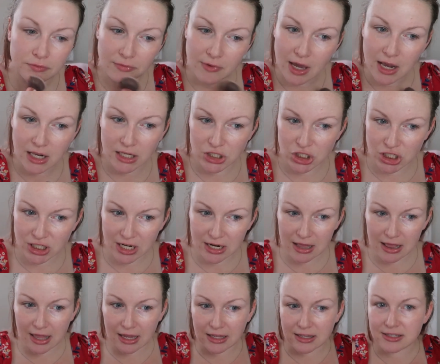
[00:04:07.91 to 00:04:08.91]
And it's just gonna
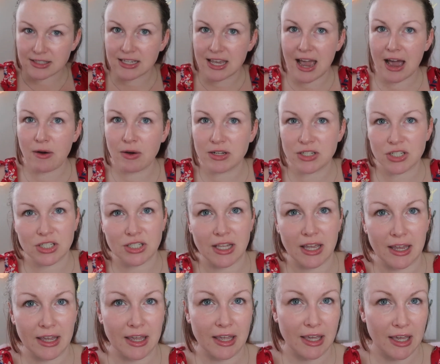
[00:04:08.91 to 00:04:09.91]
like, see how it's just
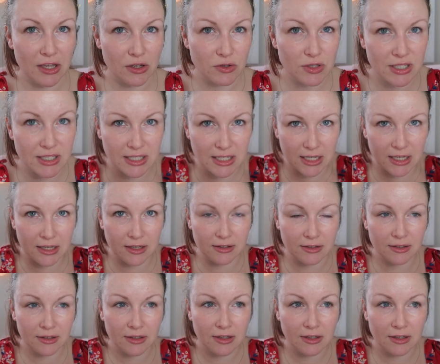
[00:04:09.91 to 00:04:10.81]
like, can you see?